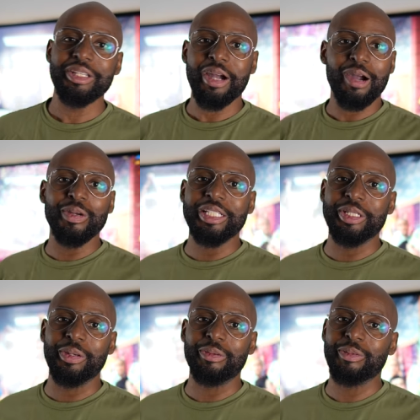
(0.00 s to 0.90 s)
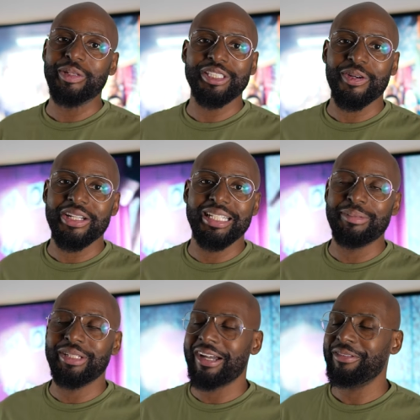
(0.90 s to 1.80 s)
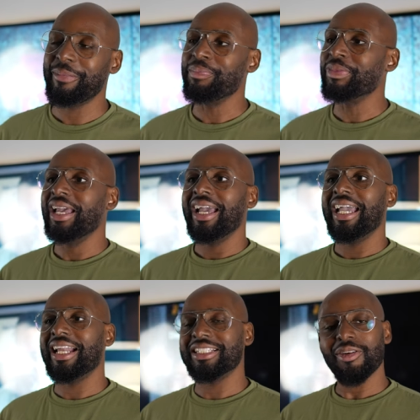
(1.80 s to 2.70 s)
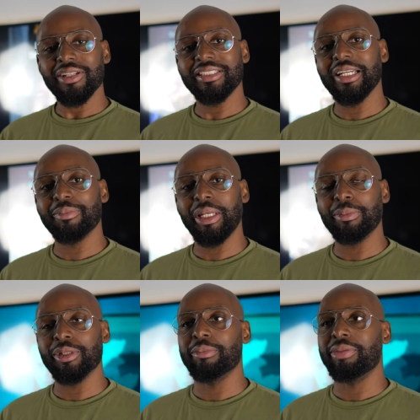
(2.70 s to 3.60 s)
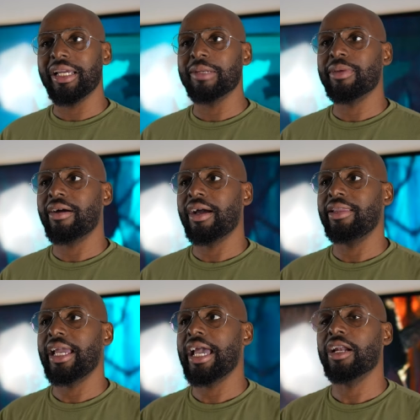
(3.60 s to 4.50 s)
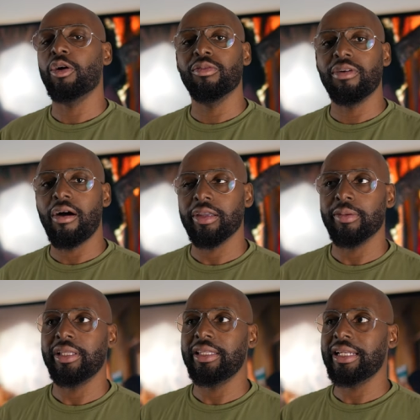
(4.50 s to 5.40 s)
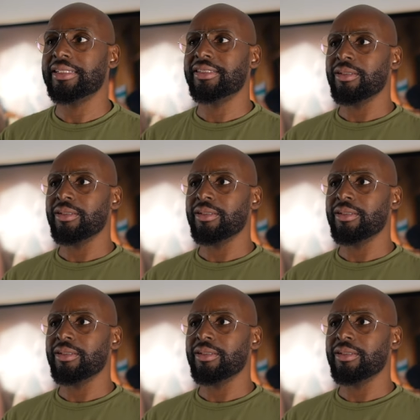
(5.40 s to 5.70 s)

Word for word: know how we do it when we start deep diving. And I started seeing people complain about how they had low volume. And then at